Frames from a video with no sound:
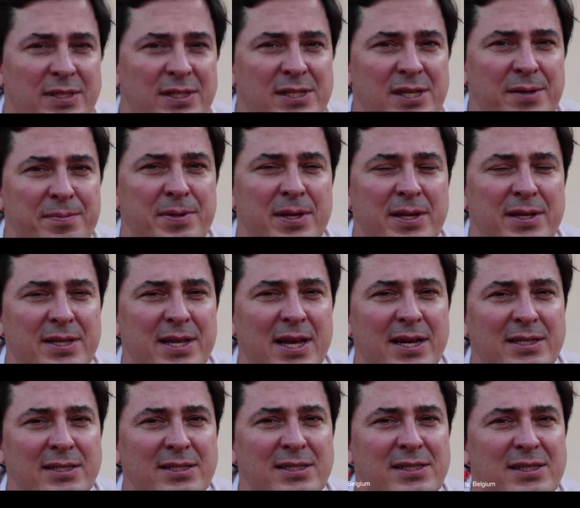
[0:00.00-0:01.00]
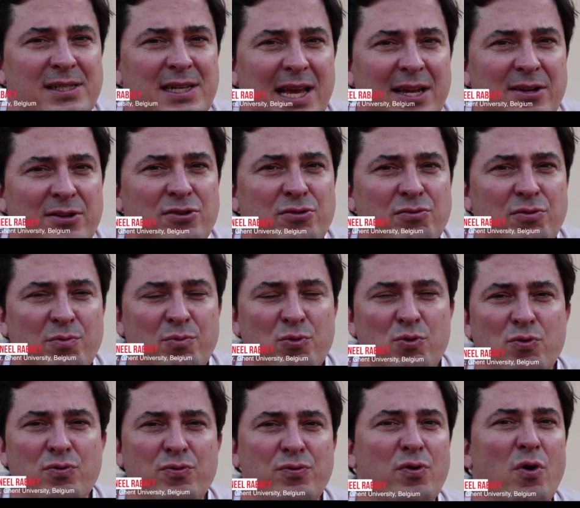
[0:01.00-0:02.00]
the septic tanks cannot
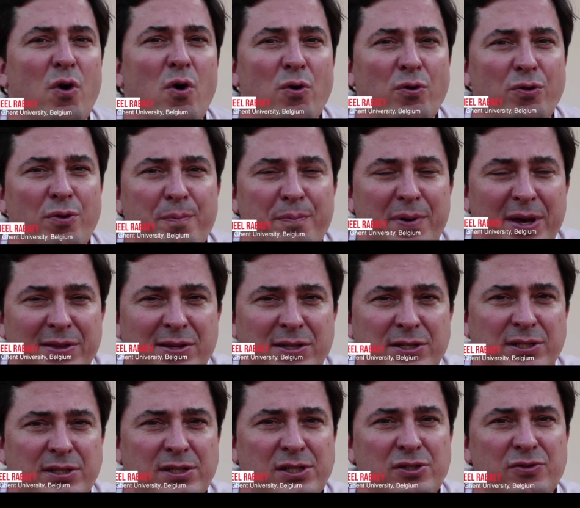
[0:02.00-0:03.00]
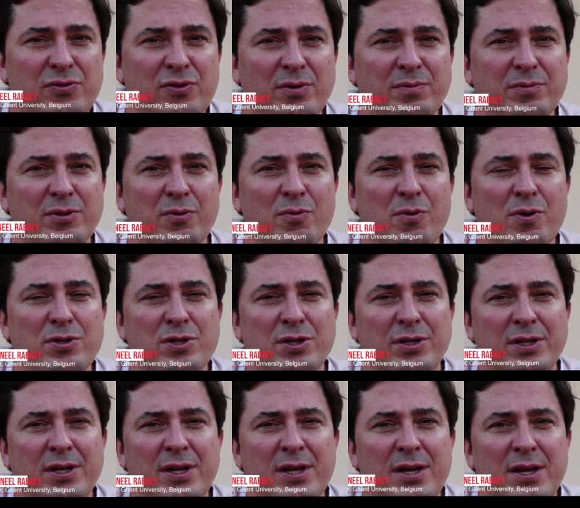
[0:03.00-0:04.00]
remove all the pathogens from the water,